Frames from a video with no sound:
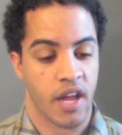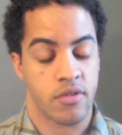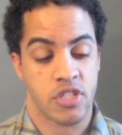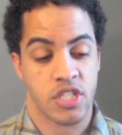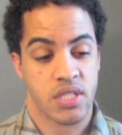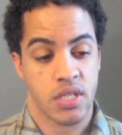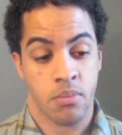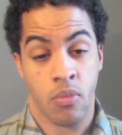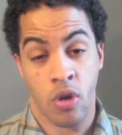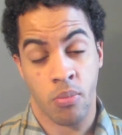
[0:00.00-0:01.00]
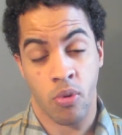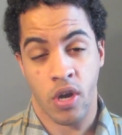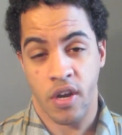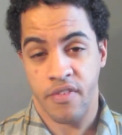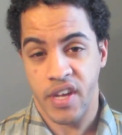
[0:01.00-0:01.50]
I was just seeing more and
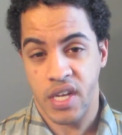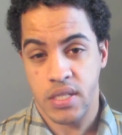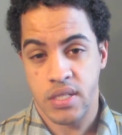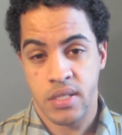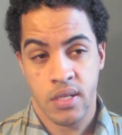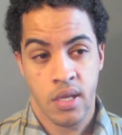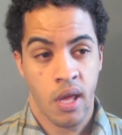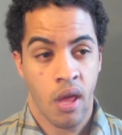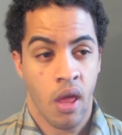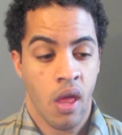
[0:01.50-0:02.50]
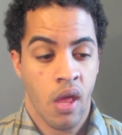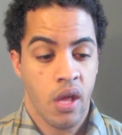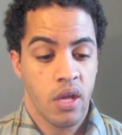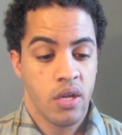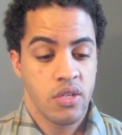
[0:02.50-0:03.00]
more of it.
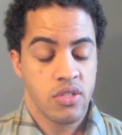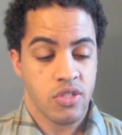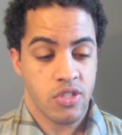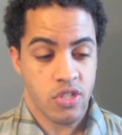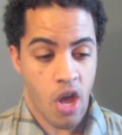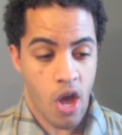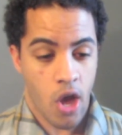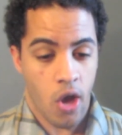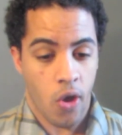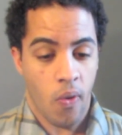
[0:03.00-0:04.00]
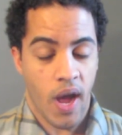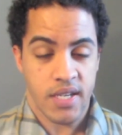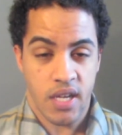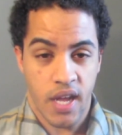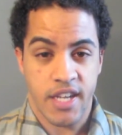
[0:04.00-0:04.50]
So
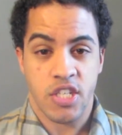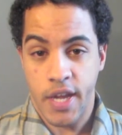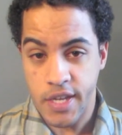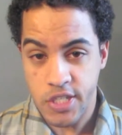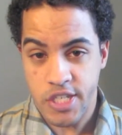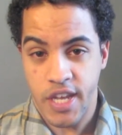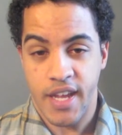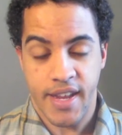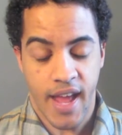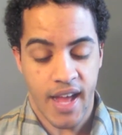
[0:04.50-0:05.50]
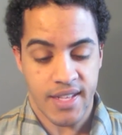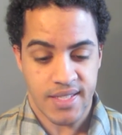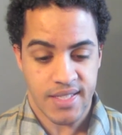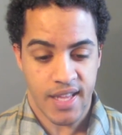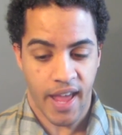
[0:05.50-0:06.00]
I, I changed it,
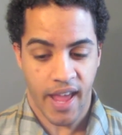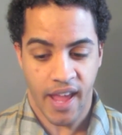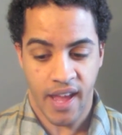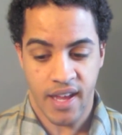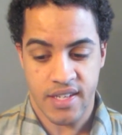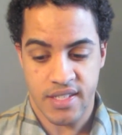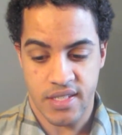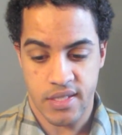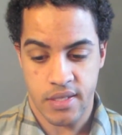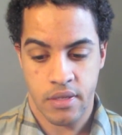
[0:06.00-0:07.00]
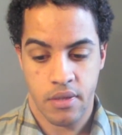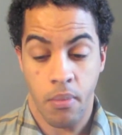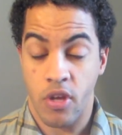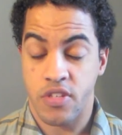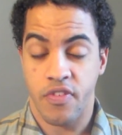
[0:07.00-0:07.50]
yes, and
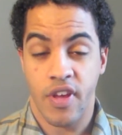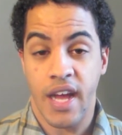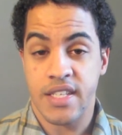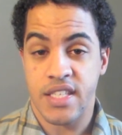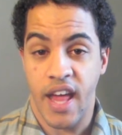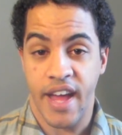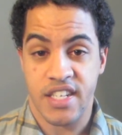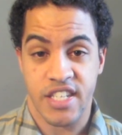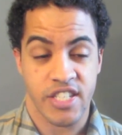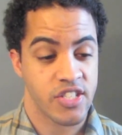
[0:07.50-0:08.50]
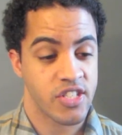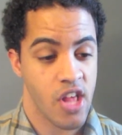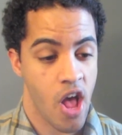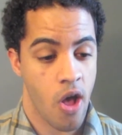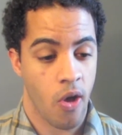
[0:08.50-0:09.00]
most of you guys liked it,
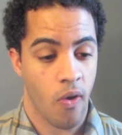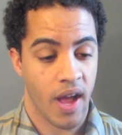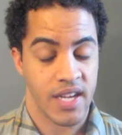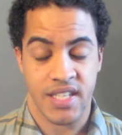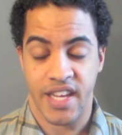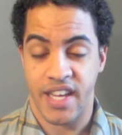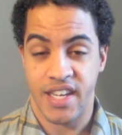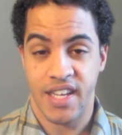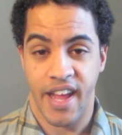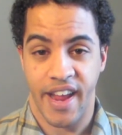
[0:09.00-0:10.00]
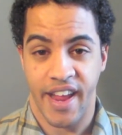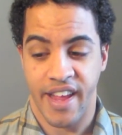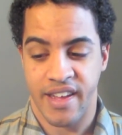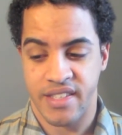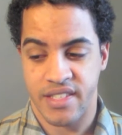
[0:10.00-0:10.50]
so I did,
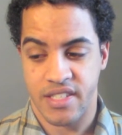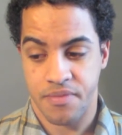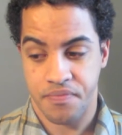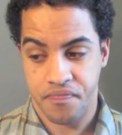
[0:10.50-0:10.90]
and